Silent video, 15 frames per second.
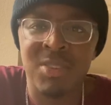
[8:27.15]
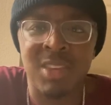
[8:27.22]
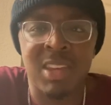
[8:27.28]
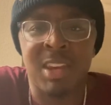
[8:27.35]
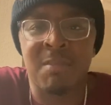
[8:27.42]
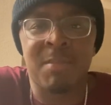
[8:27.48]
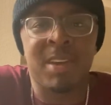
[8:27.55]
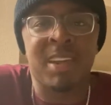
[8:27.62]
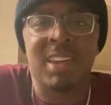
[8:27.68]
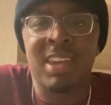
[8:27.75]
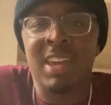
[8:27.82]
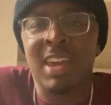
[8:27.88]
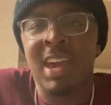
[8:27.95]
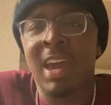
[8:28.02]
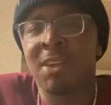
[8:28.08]
then I'm like,
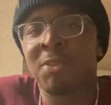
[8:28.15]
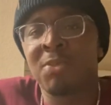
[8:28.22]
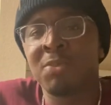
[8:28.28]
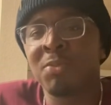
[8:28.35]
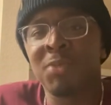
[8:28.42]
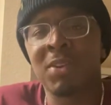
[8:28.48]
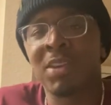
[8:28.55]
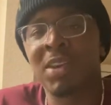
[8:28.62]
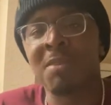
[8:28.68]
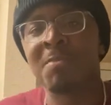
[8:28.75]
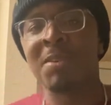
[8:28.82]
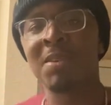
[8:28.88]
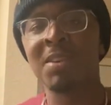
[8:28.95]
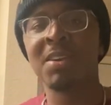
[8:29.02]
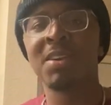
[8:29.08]
yeah, I don't even want to keep it.